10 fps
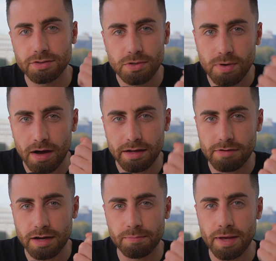I do highly
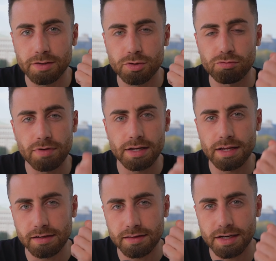recommend
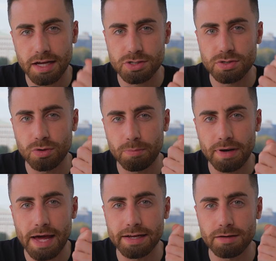reading the National
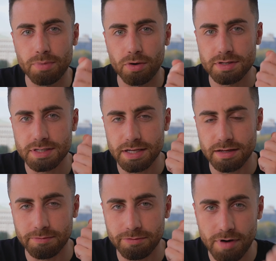Planning
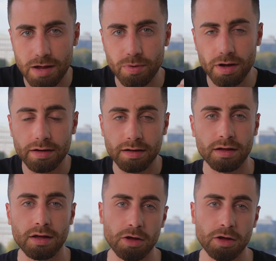Policy Framework.